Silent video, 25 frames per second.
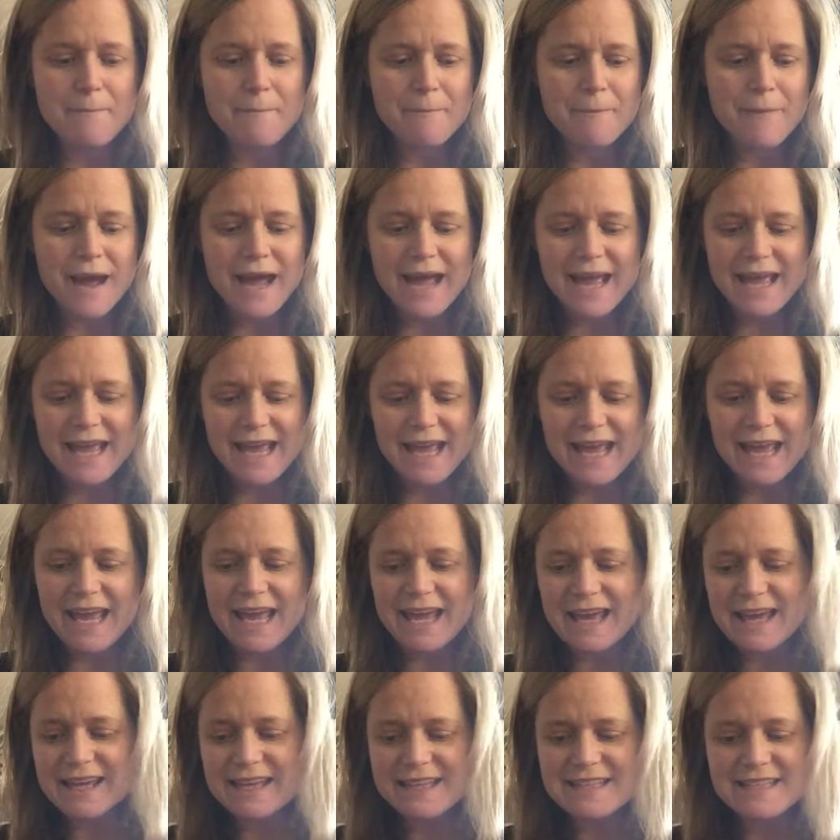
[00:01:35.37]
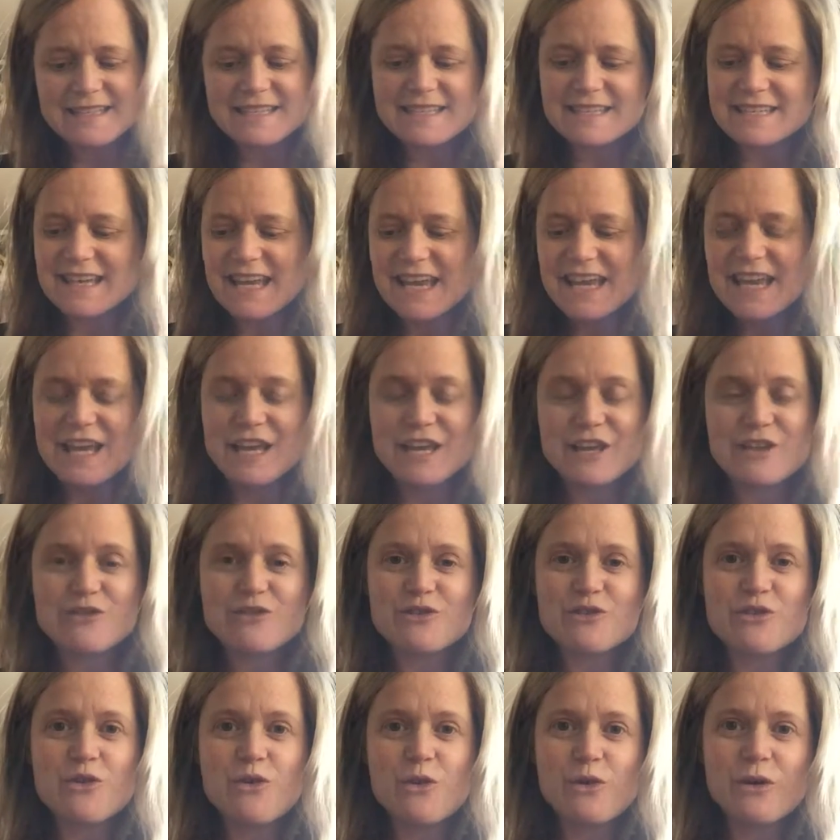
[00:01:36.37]
my hands in
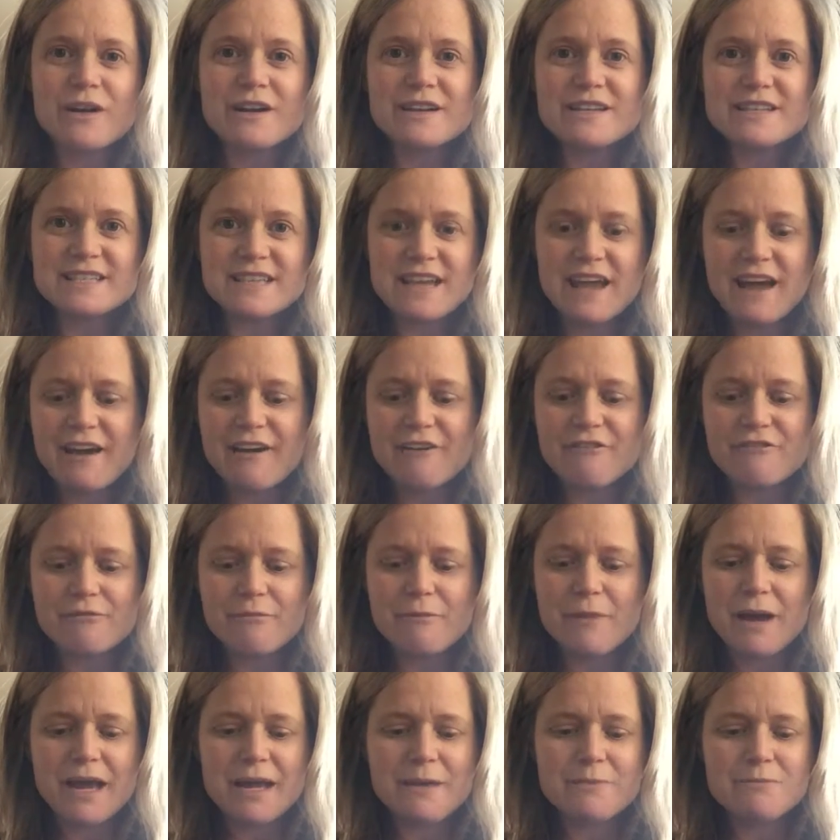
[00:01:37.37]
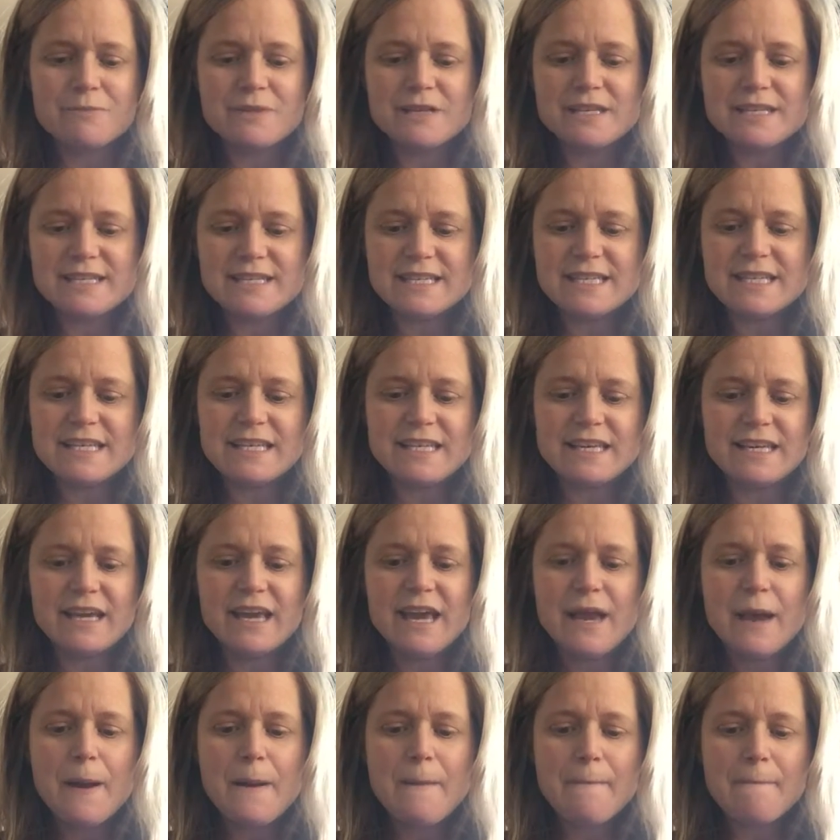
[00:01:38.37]
the course of my busy
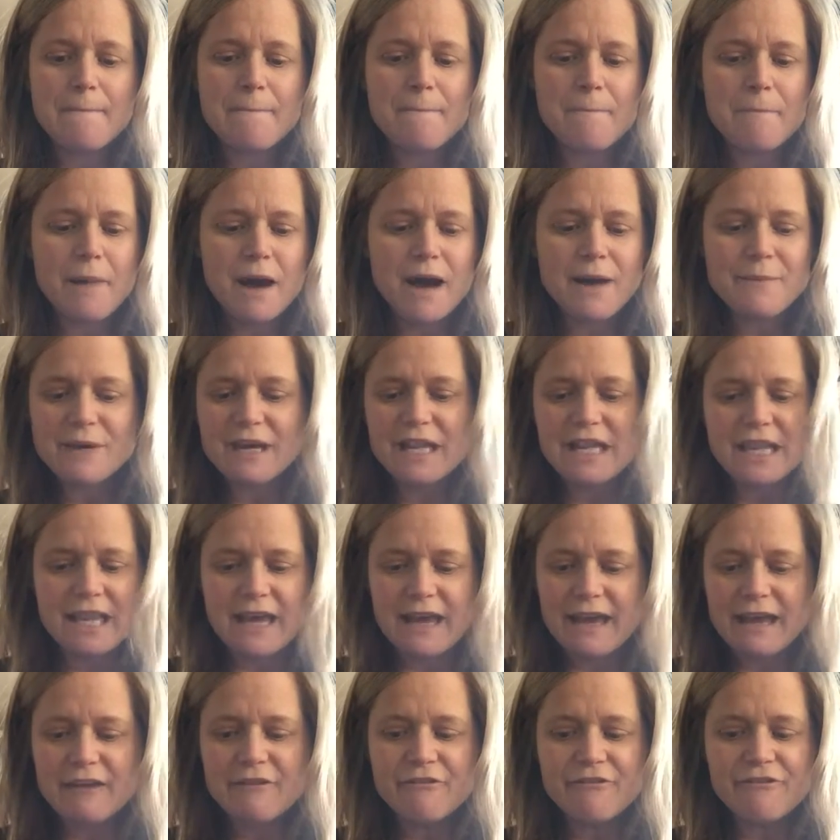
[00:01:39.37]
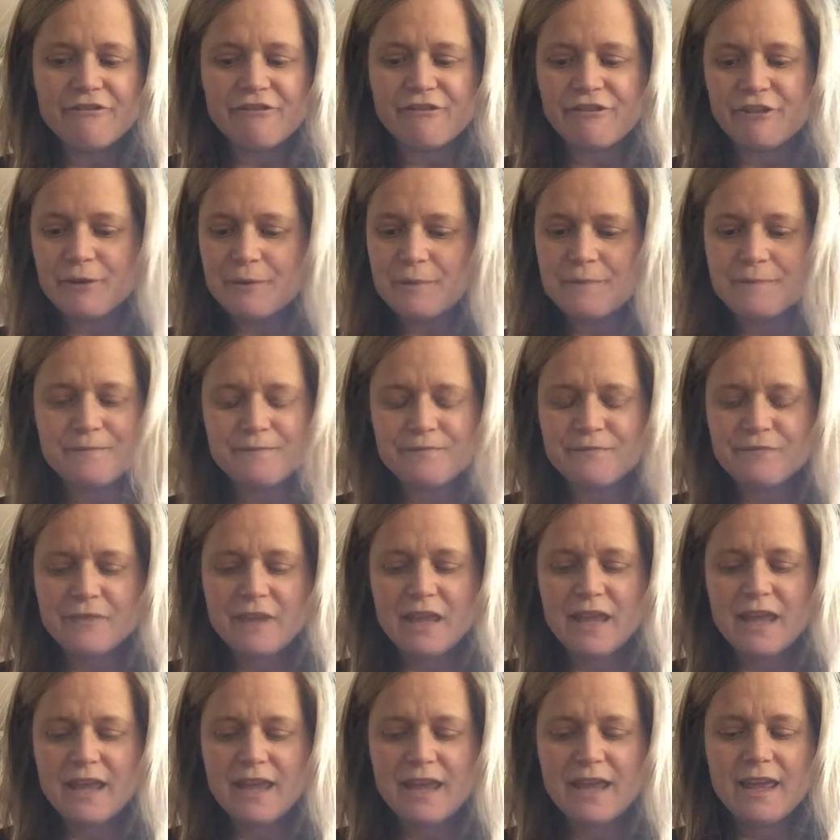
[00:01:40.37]
mama life.
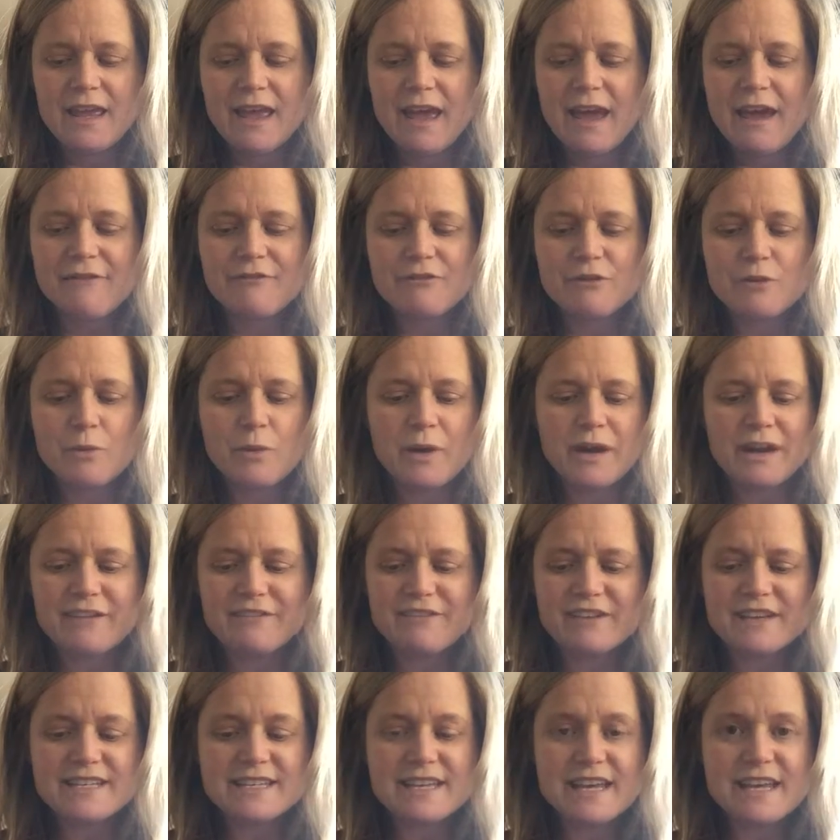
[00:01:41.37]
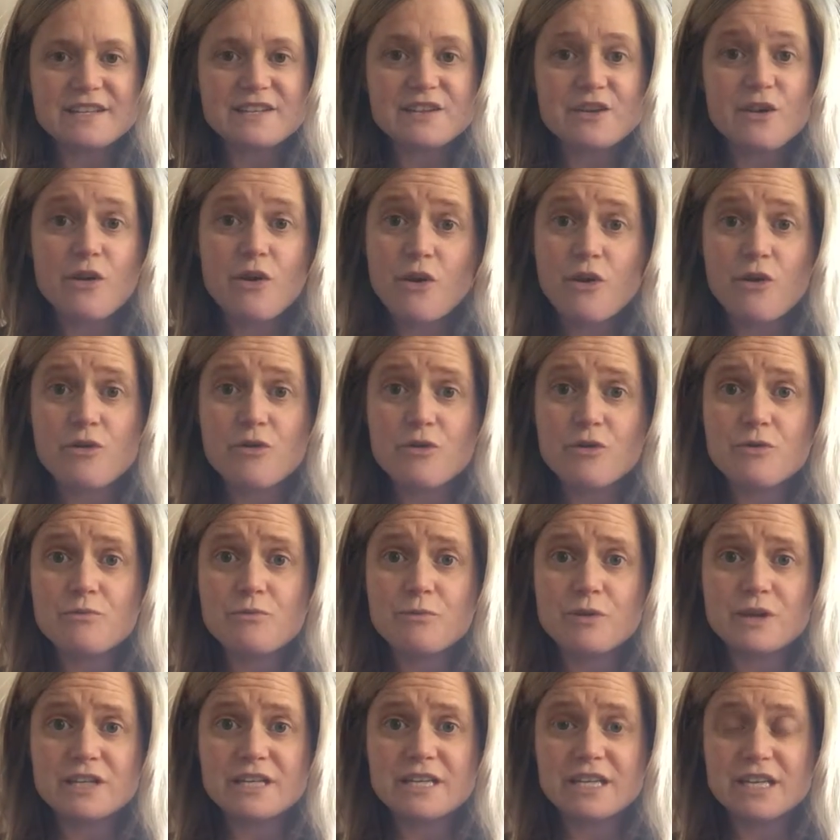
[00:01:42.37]
Every one of us has our own
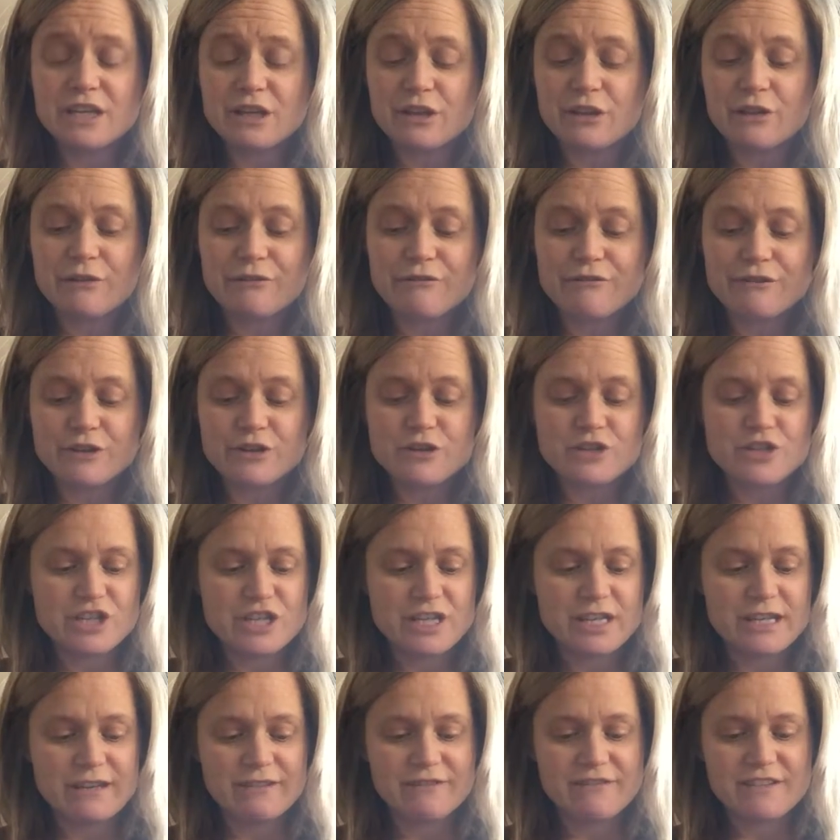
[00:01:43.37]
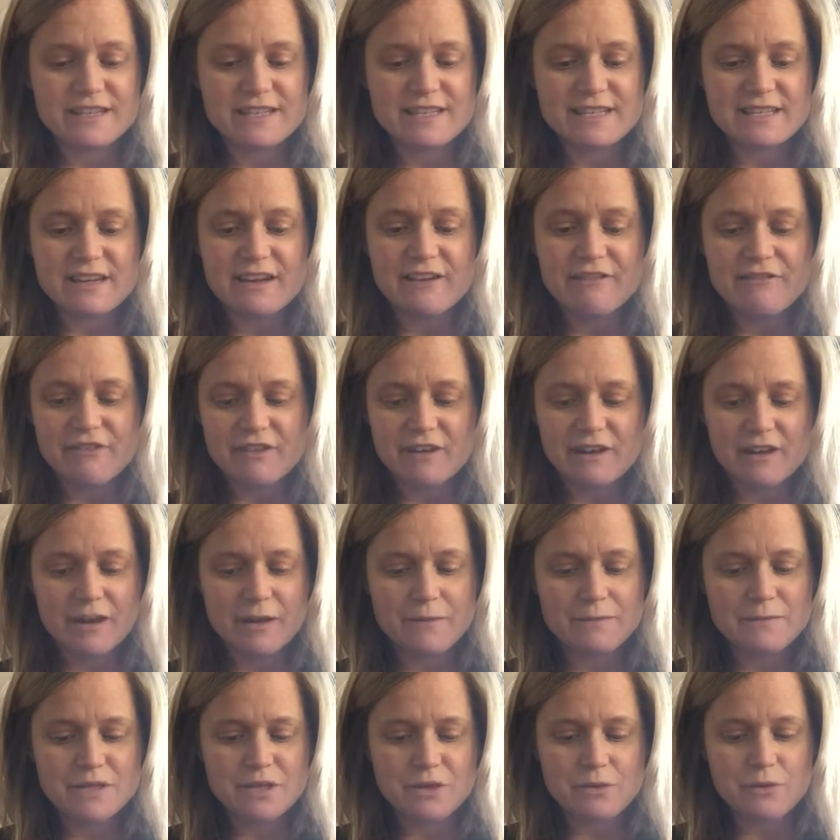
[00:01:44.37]
particular version of the stuff that
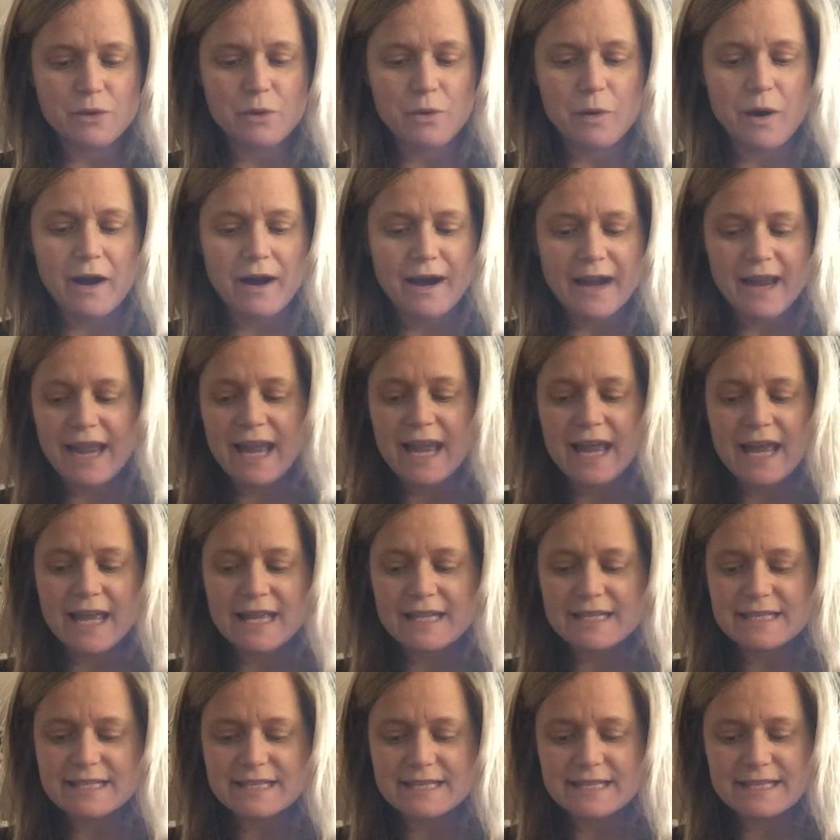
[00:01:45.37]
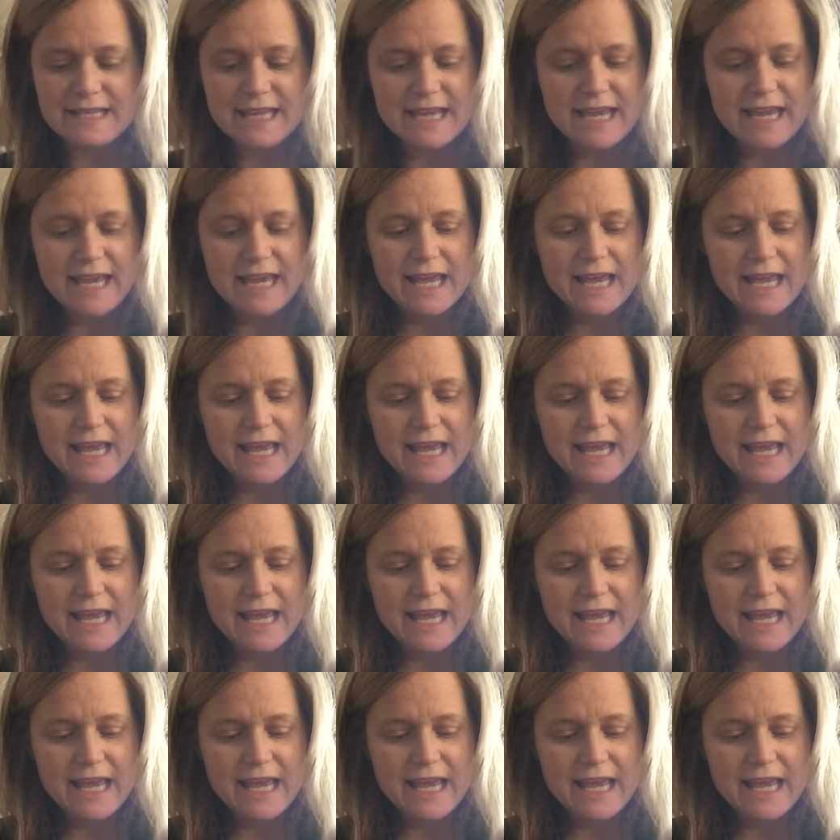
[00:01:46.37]
comes through our hands.